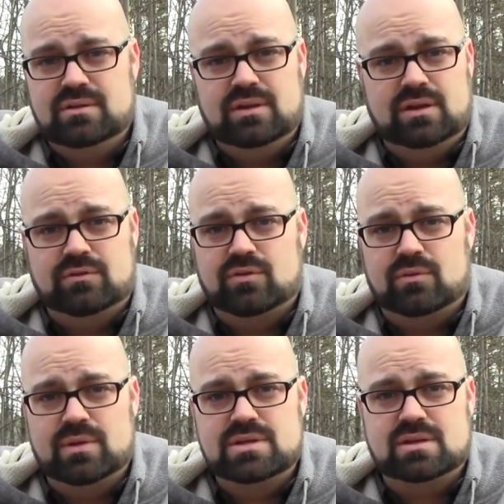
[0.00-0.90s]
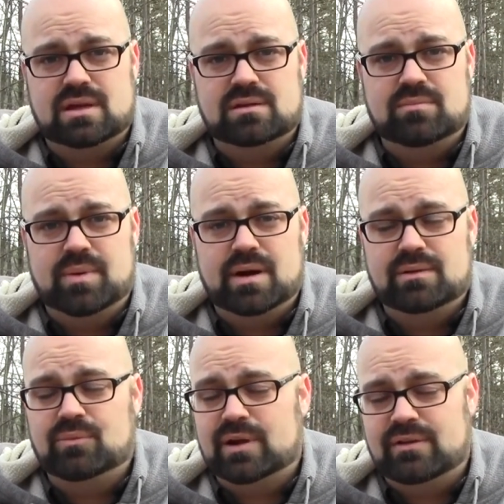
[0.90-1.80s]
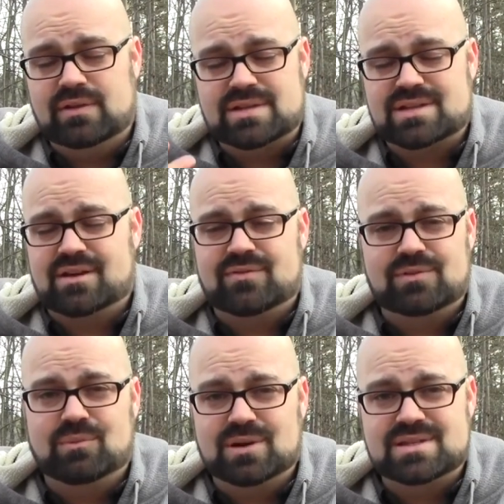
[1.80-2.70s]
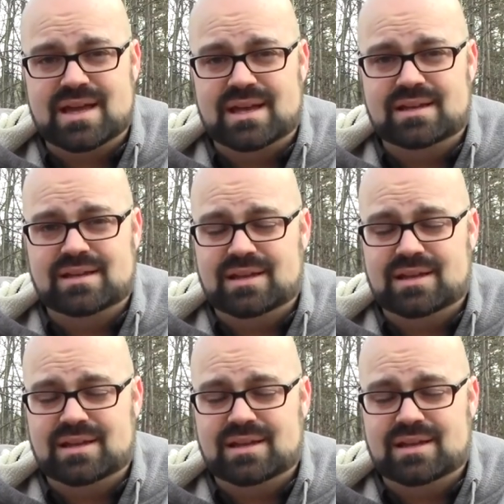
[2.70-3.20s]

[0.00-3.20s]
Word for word: you know, for a ridgeline, but what I discovered was that it,